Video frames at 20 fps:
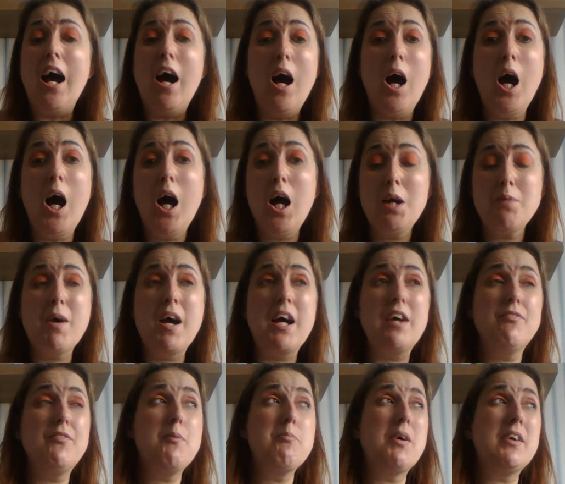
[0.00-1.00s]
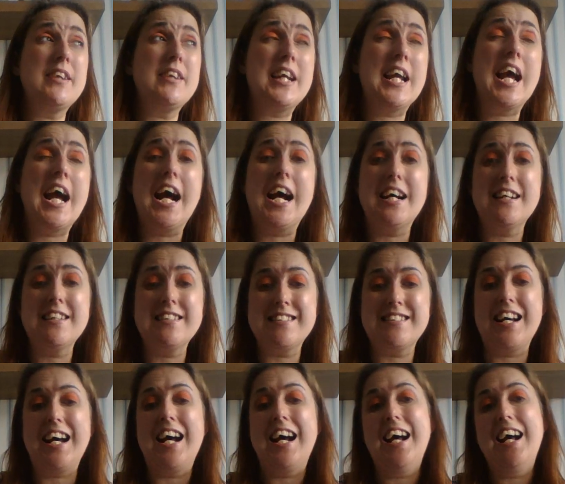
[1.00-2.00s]
hope everybody has
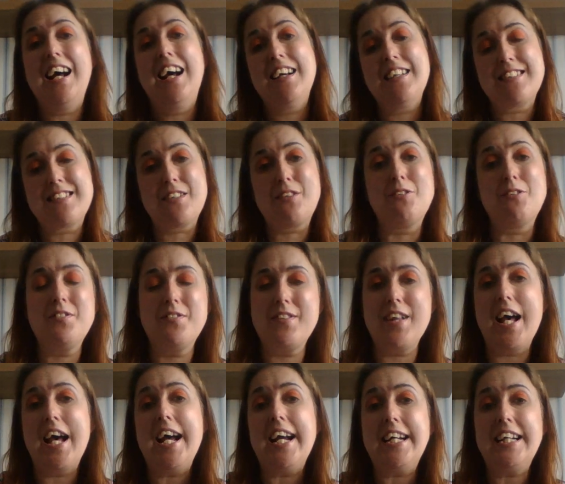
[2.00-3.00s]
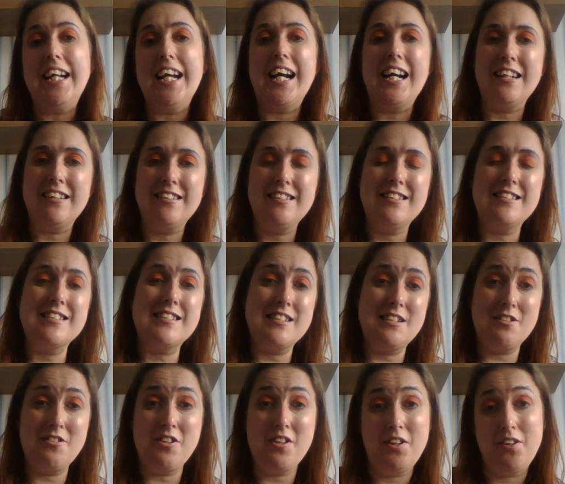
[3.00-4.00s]
as good day and
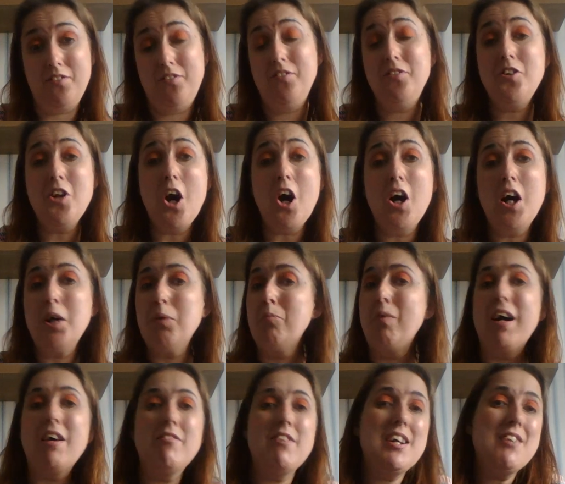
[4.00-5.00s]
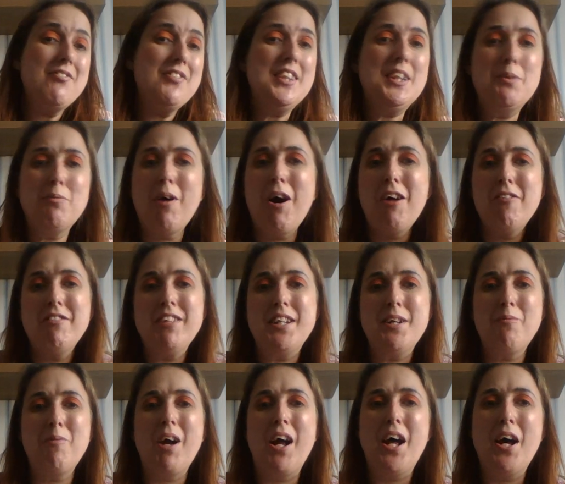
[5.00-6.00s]
night wherever you are in
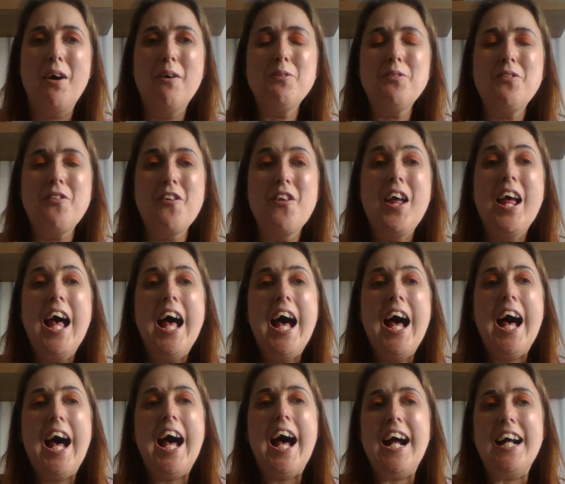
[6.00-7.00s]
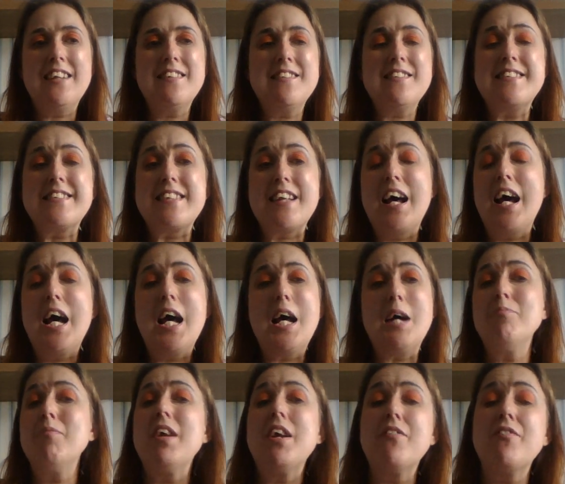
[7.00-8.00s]
the world. And
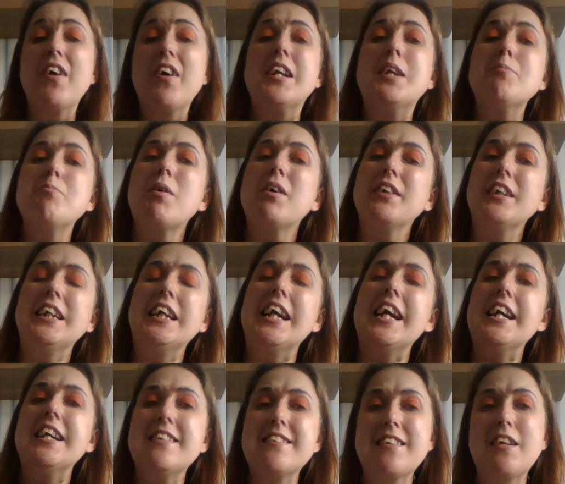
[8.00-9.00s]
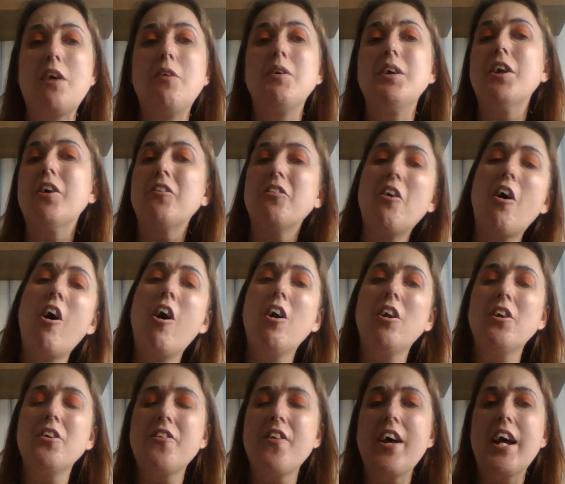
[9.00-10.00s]
if anybody is going on
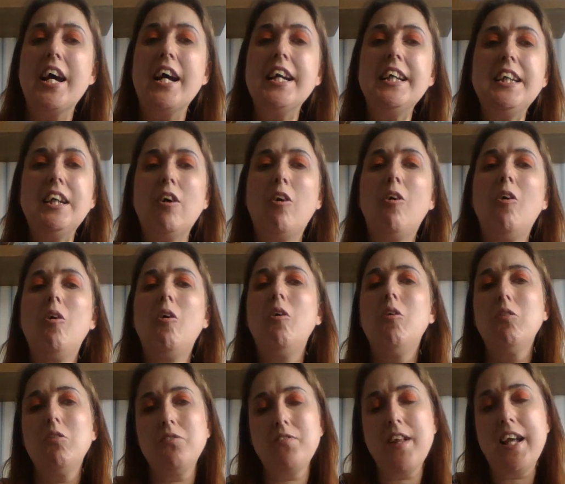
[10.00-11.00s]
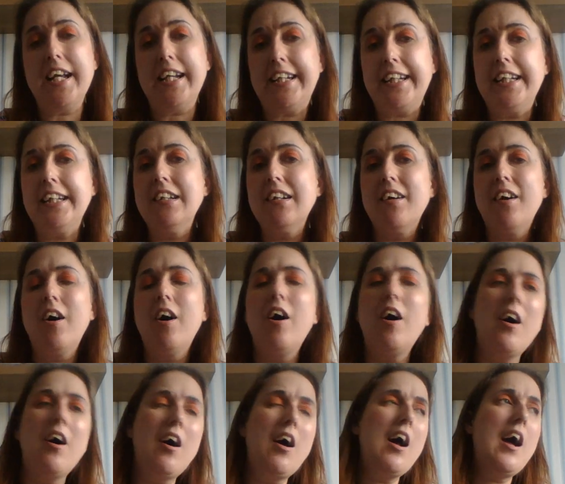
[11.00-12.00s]
holiday or taking
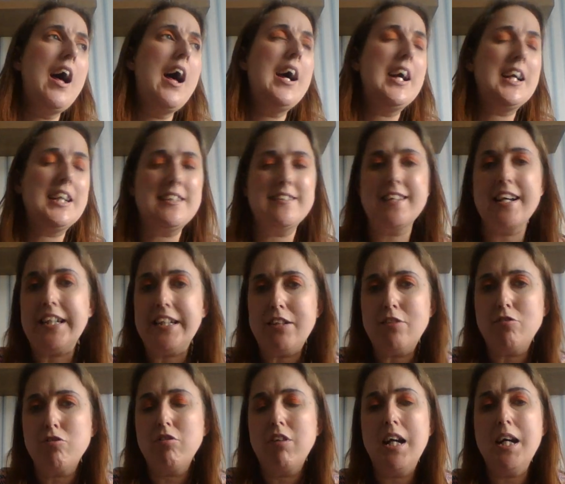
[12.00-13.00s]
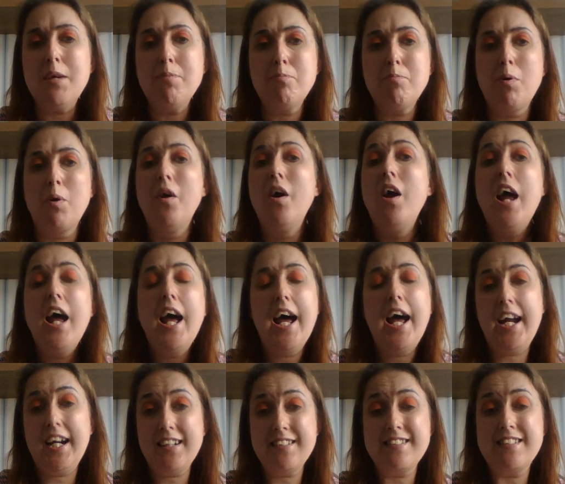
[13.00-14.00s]
a day trip,
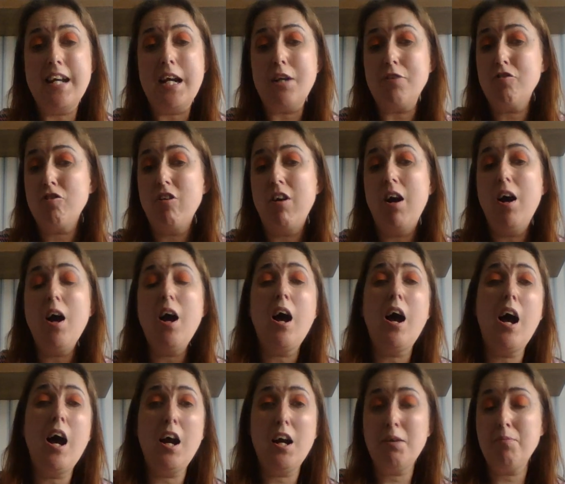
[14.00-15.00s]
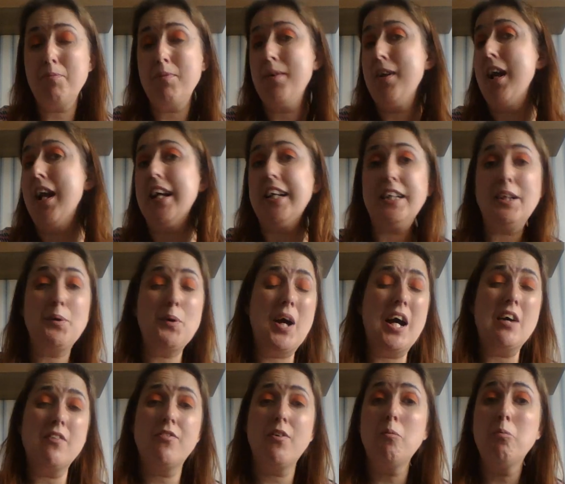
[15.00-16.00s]
etc., I hope you
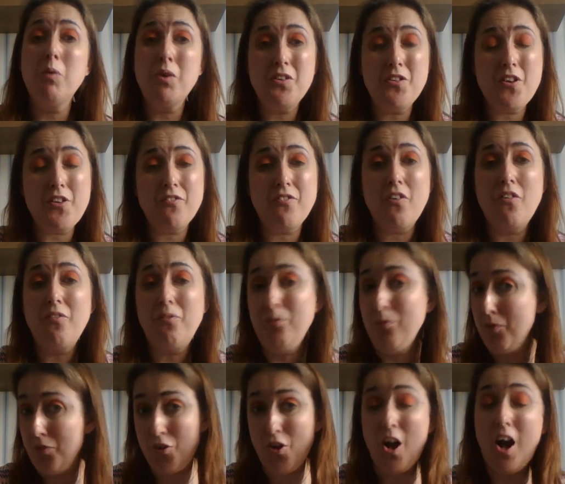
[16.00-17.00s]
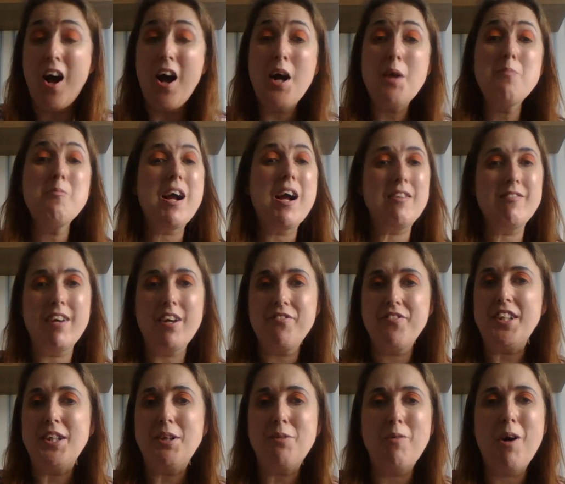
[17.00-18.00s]
have a wonderful time
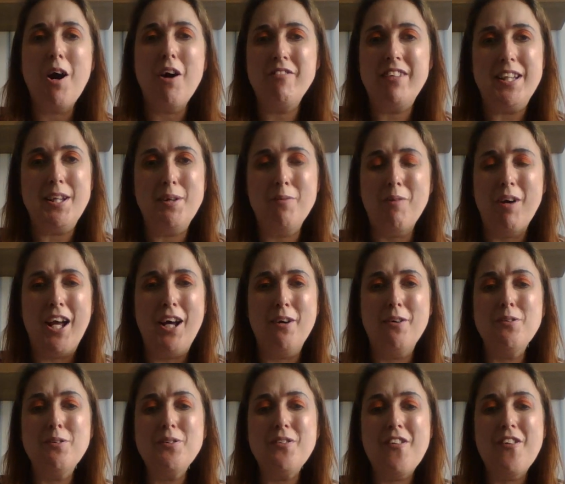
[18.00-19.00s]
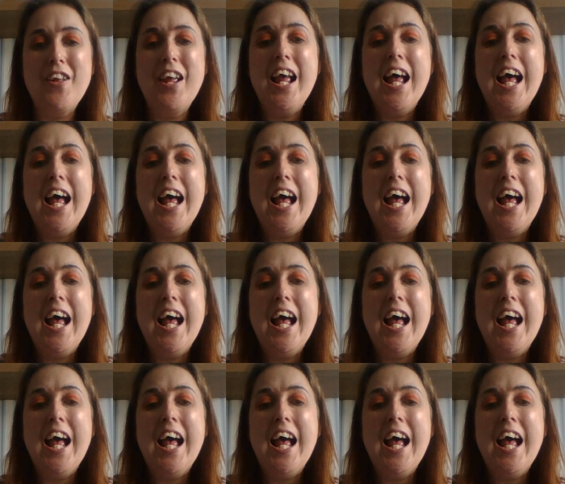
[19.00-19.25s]
wherever you are in the world.